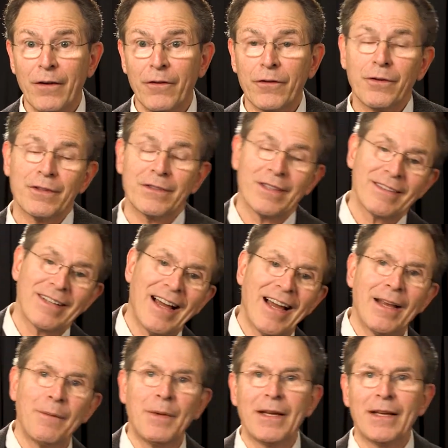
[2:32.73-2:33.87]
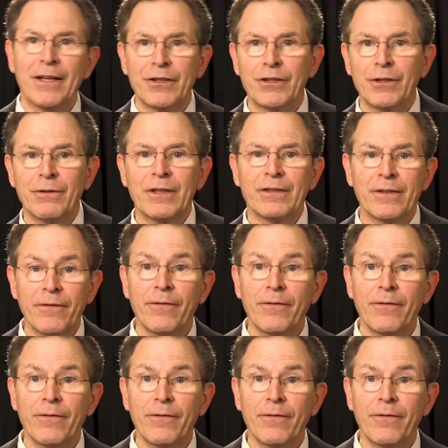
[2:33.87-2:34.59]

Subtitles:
So it's a timing issue, and it's a